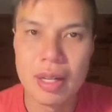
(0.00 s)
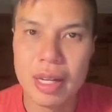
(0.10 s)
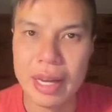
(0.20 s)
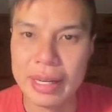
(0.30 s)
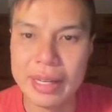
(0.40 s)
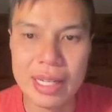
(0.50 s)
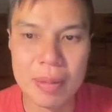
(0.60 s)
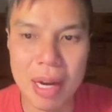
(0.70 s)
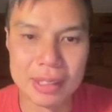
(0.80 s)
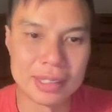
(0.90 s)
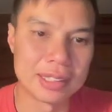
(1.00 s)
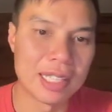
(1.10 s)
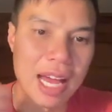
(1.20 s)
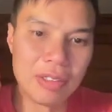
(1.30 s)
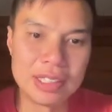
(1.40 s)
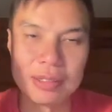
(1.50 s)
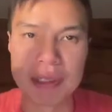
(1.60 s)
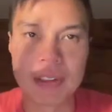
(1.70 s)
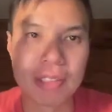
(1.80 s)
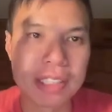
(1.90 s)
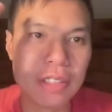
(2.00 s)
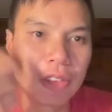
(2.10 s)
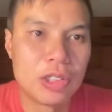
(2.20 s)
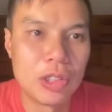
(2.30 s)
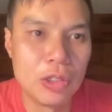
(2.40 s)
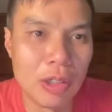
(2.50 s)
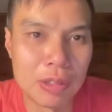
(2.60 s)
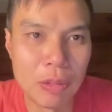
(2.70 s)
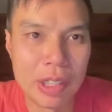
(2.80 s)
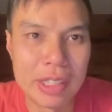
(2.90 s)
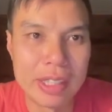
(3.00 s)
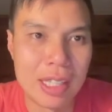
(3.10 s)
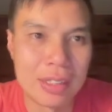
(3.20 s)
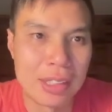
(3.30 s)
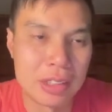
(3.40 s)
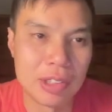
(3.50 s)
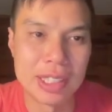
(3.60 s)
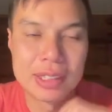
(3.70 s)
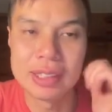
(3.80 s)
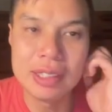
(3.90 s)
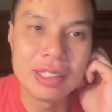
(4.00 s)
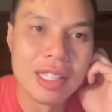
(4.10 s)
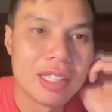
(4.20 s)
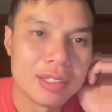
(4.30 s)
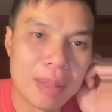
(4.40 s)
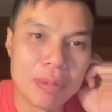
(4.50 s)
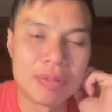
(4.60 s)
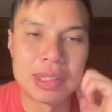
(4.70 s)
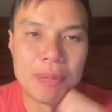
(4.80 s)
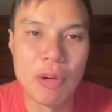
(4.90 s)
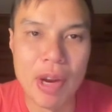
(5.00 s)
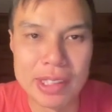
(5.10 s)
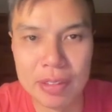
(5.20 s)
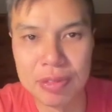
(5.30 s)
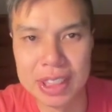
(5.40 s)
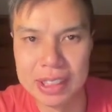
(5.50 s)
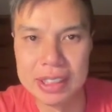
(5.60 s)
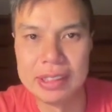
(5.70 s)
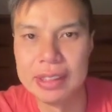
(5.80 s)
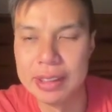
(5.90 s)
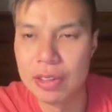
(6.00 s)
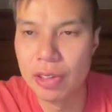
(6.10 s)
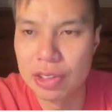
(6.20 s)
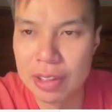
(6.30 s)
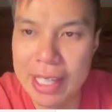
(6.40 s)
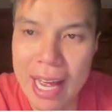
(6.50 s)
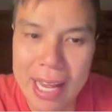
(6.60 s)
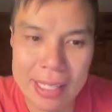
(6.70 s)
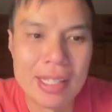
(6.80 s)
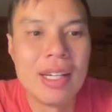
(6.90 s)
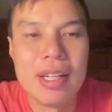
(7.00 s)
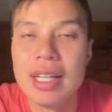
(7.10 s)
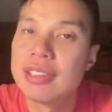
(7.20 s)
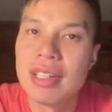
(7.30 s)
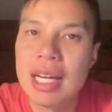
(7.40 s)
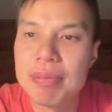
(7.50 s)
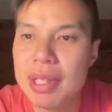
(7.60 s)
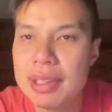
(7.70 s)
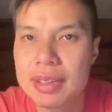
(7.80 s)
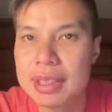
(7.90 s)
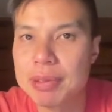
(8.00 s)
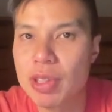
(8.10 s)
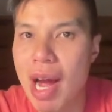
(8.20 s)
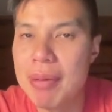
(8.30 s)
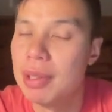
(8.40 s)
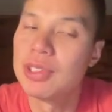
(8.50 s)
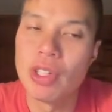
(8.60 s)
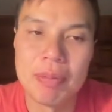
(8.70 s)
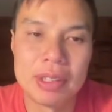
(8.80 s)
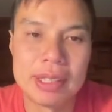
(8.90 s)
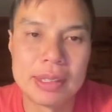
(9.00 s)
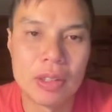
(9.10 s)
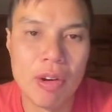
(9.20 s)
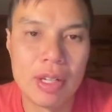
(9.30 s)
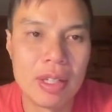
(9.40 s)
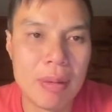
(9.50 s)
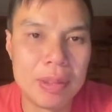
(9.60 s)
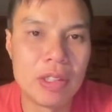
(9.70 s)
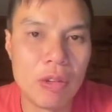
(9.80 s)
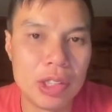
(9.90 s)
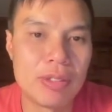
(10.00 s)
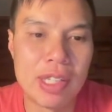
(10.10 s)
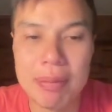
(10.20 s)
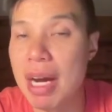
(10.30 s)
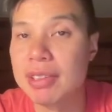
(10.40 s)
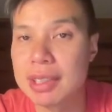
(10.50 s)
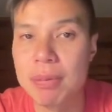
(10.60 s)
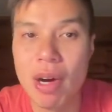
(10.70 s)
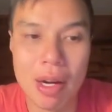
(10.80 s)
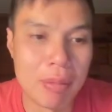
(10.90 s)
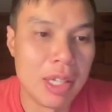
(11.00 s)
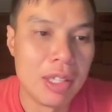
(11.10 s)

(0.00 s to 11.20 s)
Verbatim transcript: Hey everybody, this is Larry, this is me going Q2 of the Weekly Contest 316, number of subaways with GCD equals to K. Hit the like button, hit the subscribe button, join me on Discord, let me know what you think about this problem.